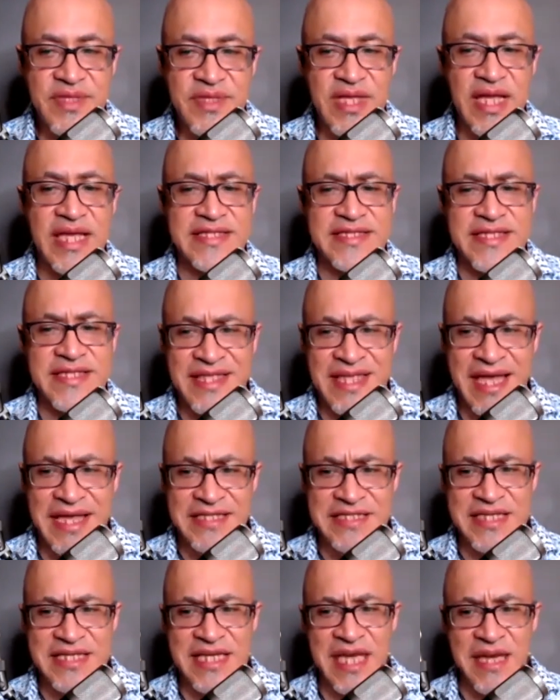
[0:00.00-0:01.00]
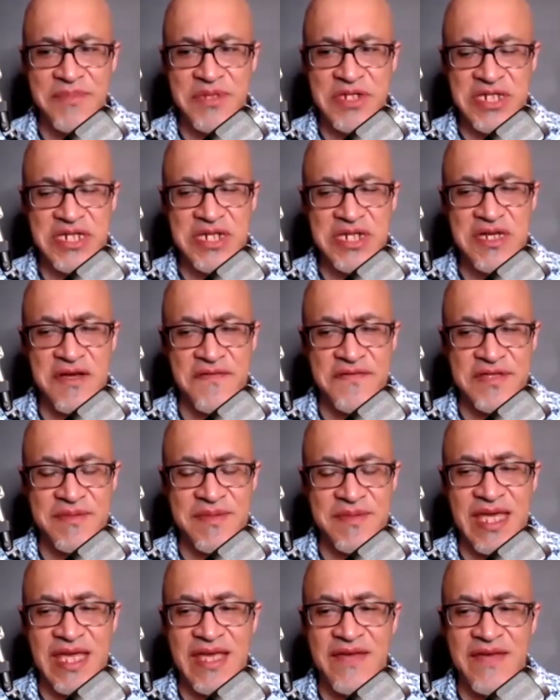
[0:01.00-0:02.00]
the landscape shifts, I
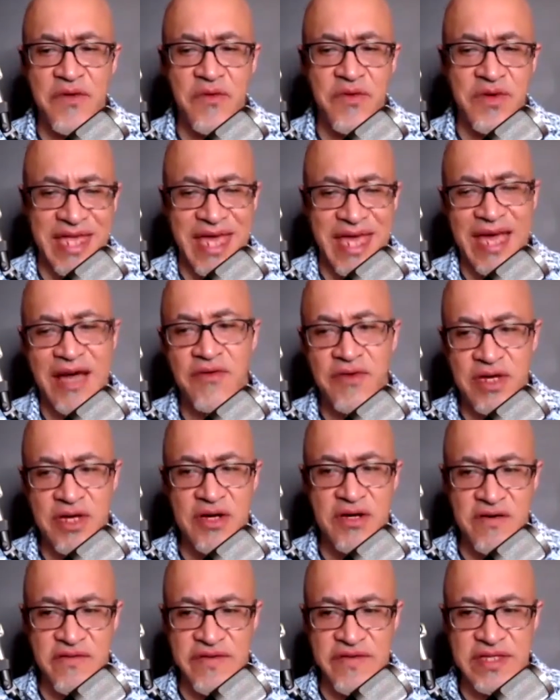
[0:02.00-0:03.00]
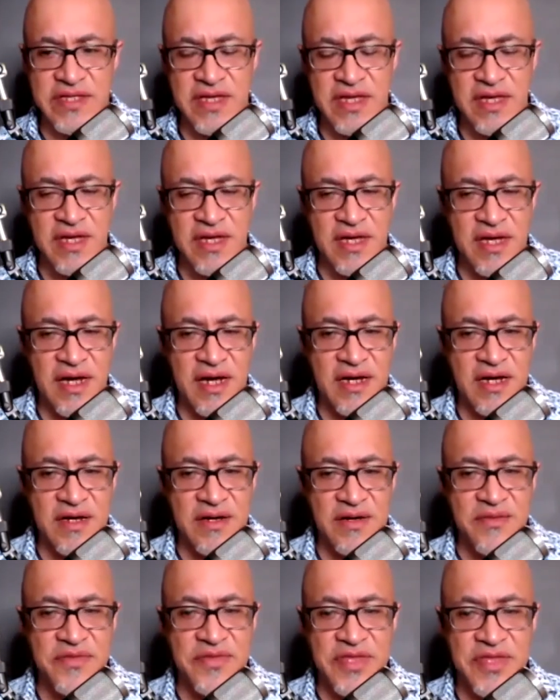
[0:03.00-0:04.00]
mean, even without COVID,
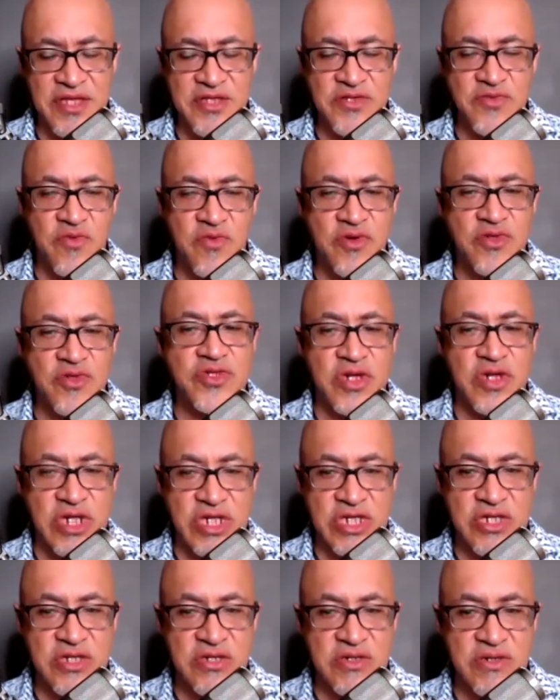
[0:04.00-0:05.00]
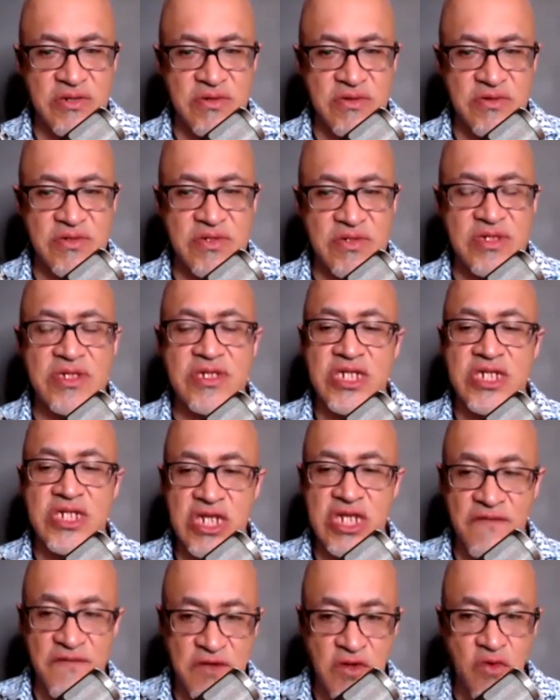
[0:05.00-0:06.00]
things were starting to
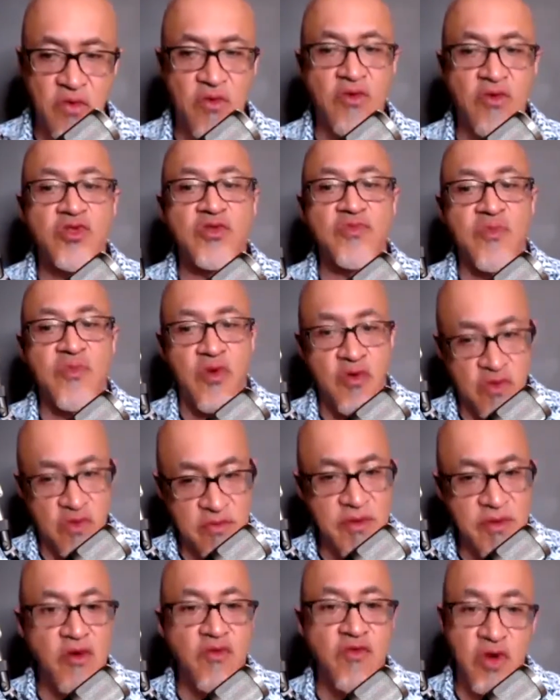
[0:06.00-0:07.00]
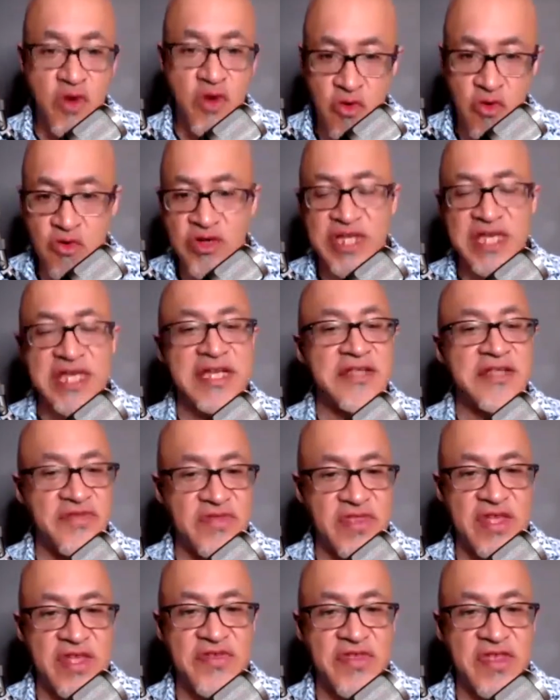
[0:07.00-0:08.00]
shift towards more remote recording
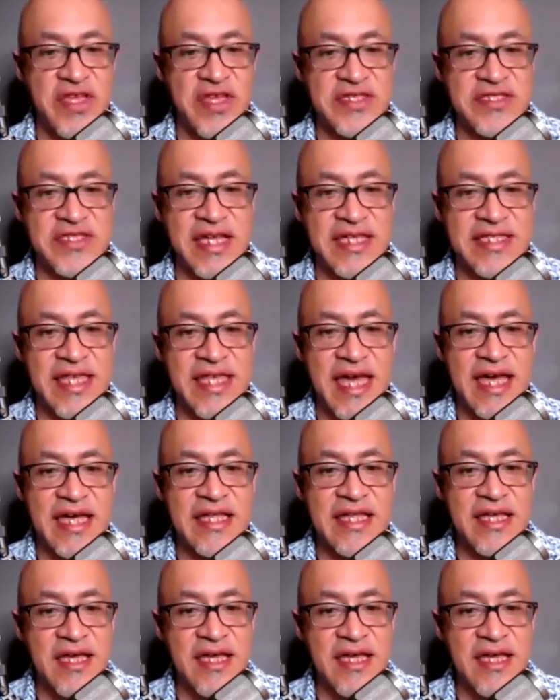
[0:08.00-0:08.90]
and things like that.